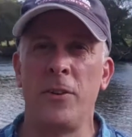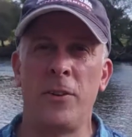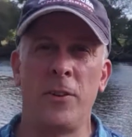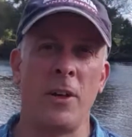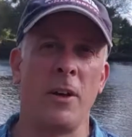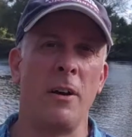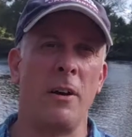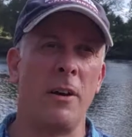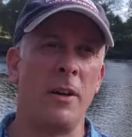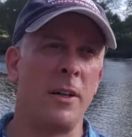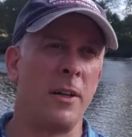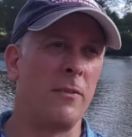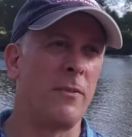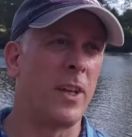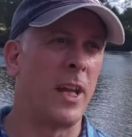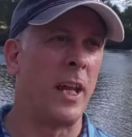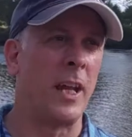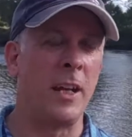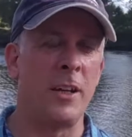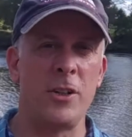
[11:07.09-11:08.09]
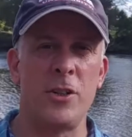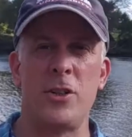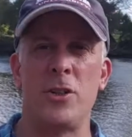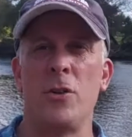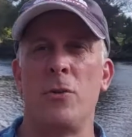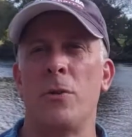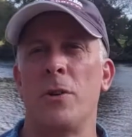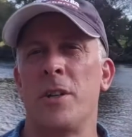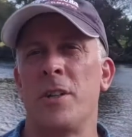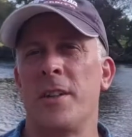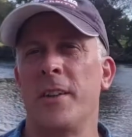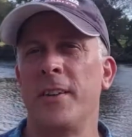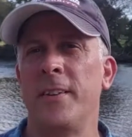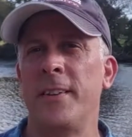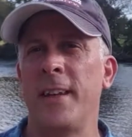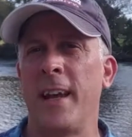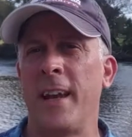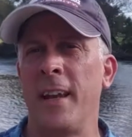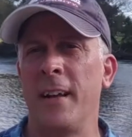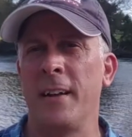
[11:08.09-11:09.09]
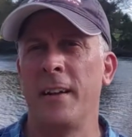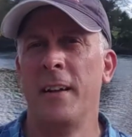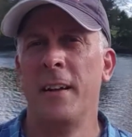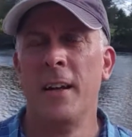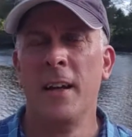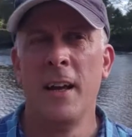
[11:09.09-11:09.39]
son of King George II.